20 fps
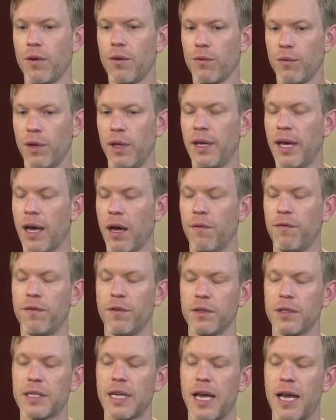really
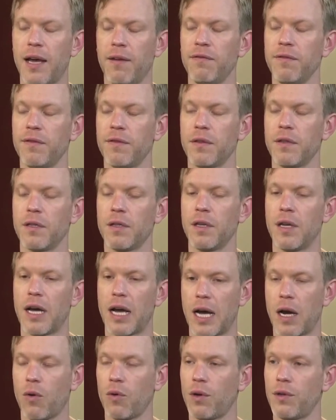helpful to have
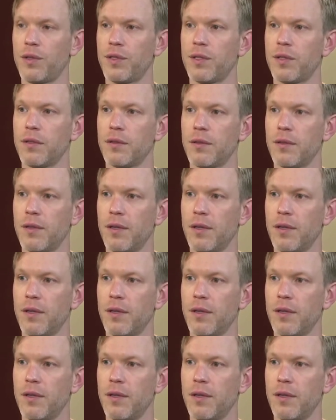hours.